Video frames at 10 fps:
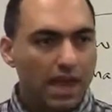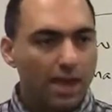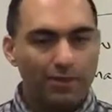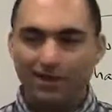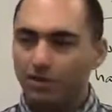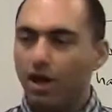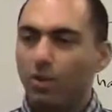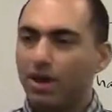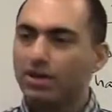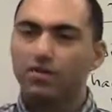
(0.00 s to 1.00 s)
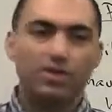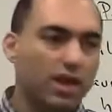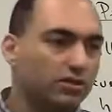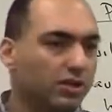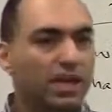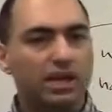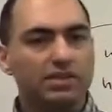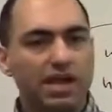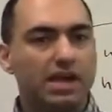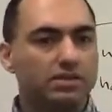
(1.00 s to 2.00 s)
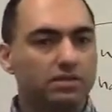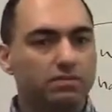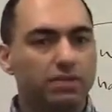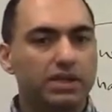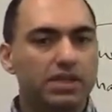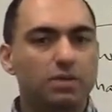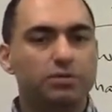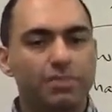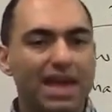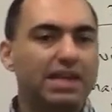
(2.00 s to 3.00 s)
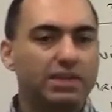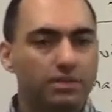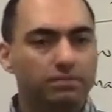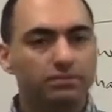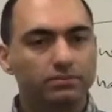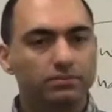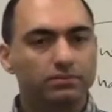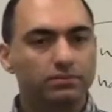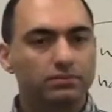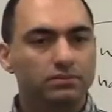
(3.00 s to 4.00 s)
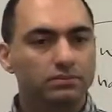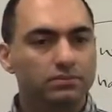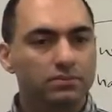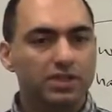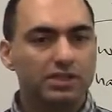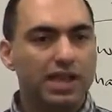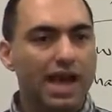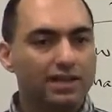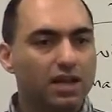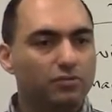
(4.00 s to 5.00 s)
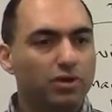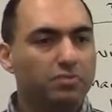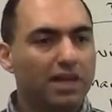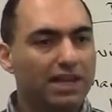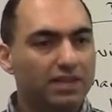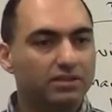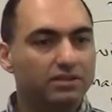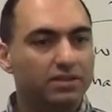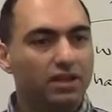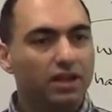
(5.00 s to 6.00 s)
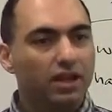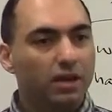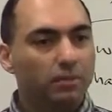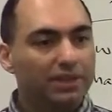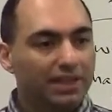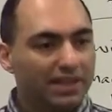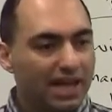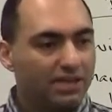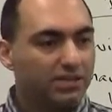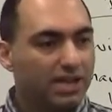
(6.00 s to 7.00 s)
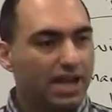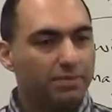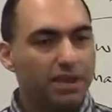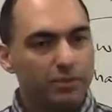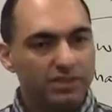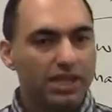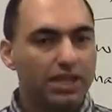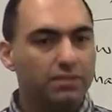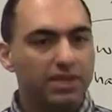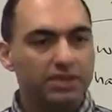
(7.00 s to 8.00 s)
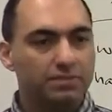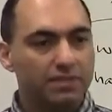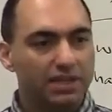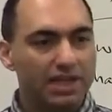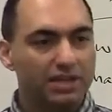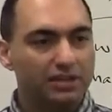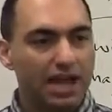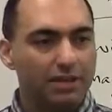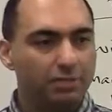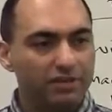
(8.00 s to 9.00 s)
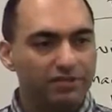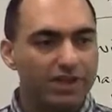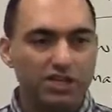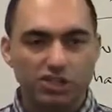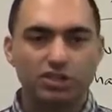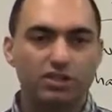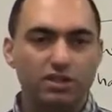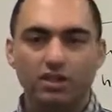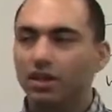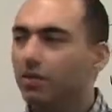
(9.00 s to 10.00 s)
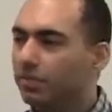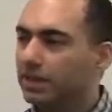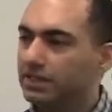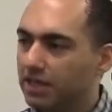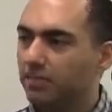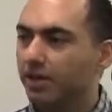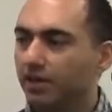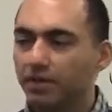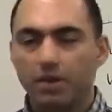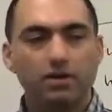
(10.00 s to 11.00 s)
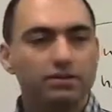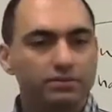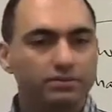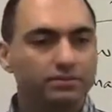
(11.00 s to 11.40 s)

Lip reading: I went over there to kick his ass because I was mad at him because he had not written my letter. But the letter he was lucky because the letter had been finished by the time I got there.